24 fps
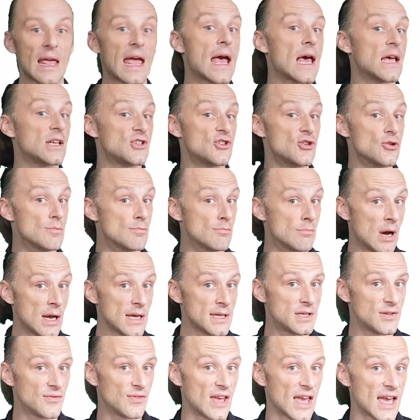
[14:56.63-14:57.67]
As you
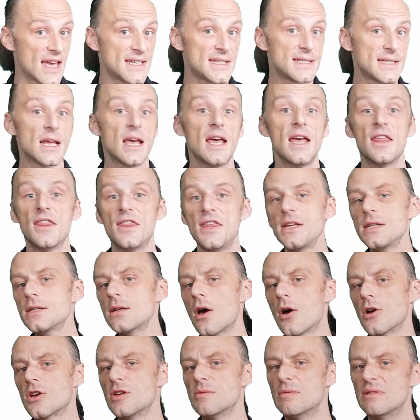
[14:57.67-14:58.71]
might have guessed, this
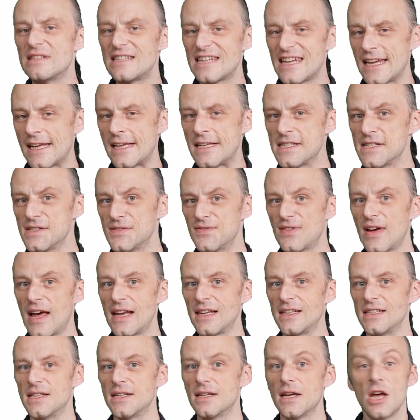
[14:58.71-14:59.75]
argument is
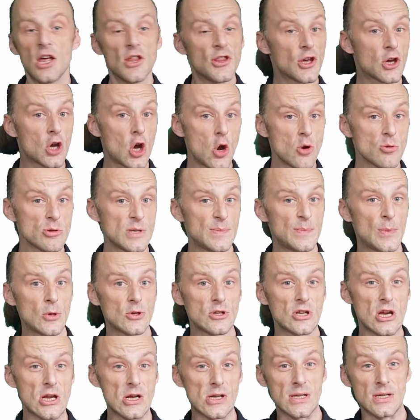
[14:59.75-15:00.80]
valid. The
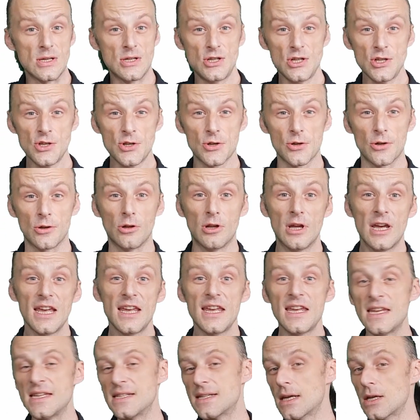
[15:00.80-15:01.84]
corresponding conditional
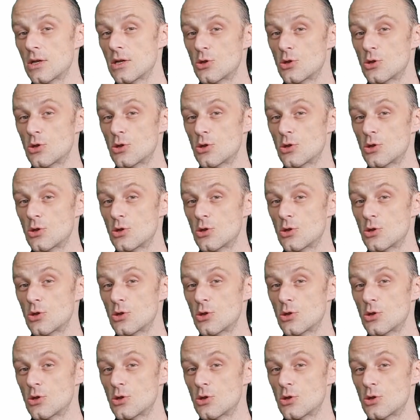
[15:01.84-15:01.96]
is a